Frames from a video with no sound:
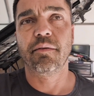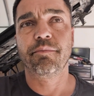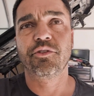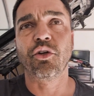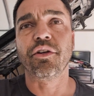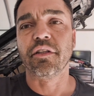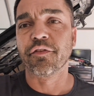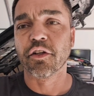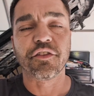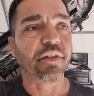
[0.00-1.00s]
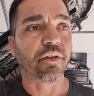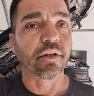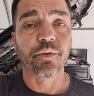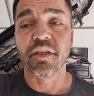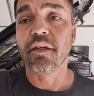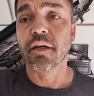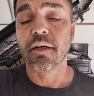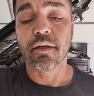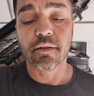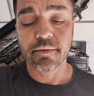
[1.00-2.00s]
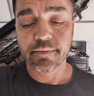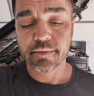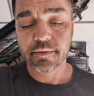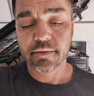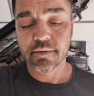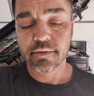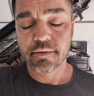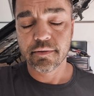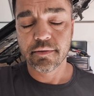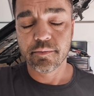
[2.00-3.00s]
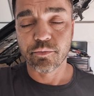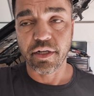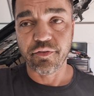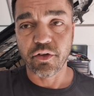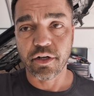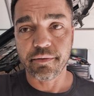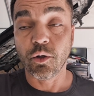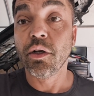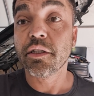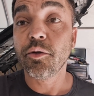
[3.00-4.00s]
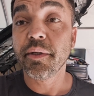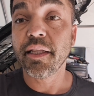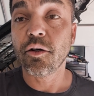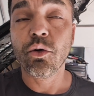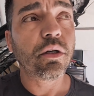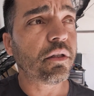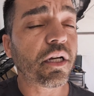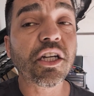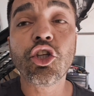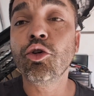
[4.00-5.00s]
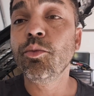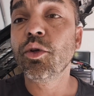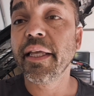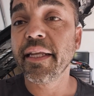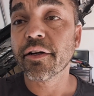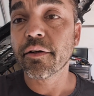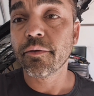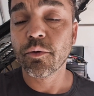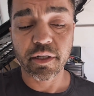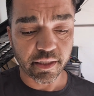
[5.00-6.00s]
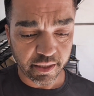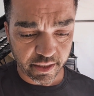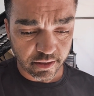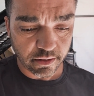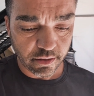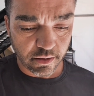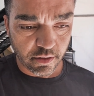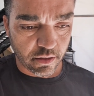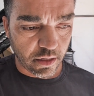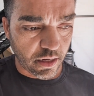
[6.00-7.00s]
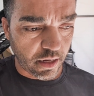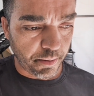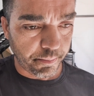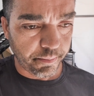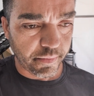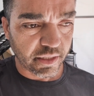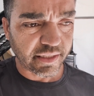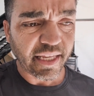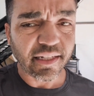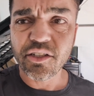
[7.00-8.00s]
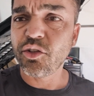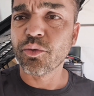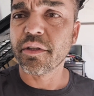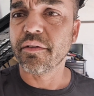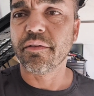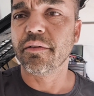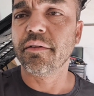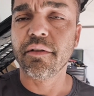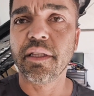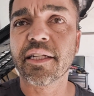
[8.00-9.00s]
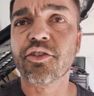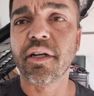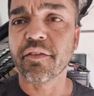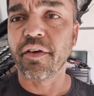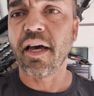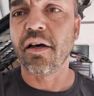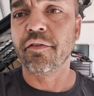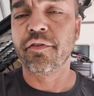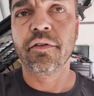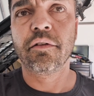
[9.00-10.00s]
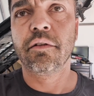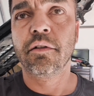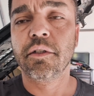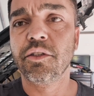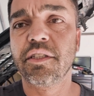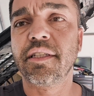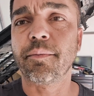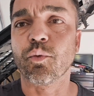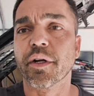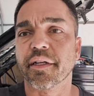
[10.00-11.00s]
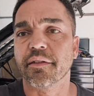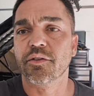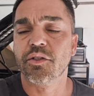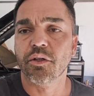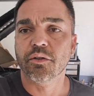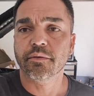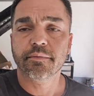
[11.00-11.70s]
showed it in the first video there. The brain fart oil accumulator working again. I had an issue where the electronic valve just stopped working. So